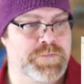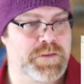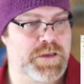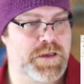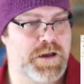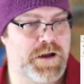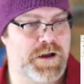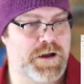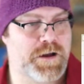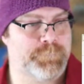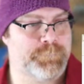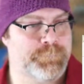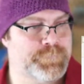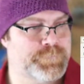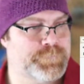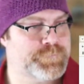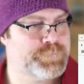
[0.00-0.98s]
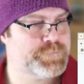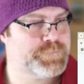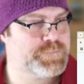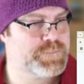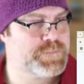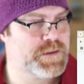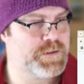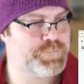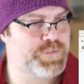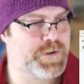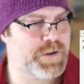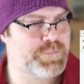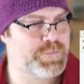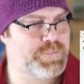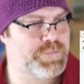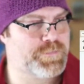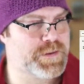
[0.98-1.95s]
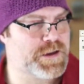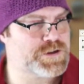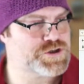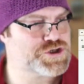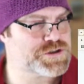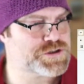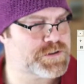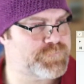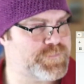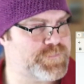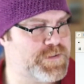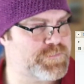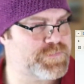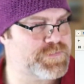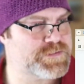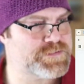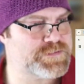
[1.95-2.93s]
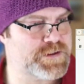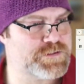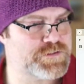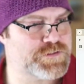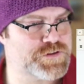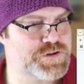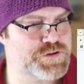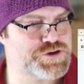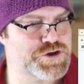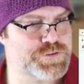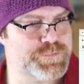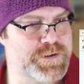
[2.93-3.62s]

and probably I should have narrowed this down to suture,